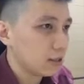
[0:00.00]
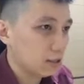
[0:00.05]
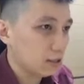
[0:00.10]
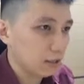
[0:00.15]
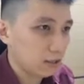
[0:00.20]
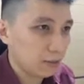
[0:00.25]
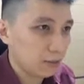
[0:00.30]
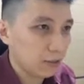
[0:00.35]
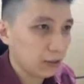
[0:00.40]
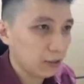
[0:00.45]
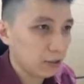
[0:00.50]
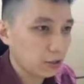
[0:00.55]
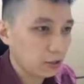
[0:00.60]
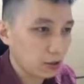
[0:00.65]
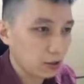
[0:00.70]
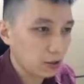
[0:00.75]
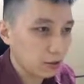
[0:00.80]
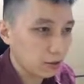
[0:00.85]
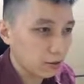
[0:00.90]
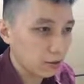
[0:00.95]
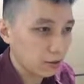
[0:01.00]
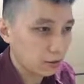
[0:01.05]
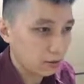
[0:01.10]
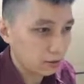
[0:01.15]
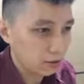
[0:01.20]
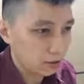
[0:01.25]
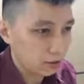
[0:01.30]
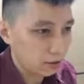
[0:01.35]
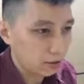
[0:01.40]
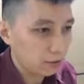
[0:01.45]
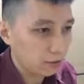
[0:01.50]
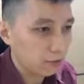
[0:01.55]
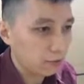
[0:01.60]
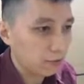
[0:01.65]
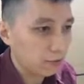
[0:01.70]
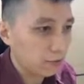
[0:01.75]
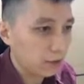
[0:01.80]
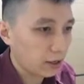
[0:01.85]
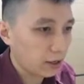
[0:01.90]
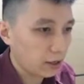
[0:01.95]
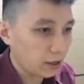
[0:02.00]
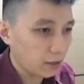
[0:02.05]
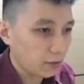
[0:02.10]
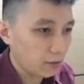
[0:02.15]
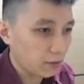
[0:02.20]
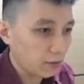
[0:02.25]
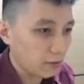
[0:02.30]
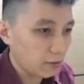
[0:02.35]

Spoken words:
the picture, you'll find out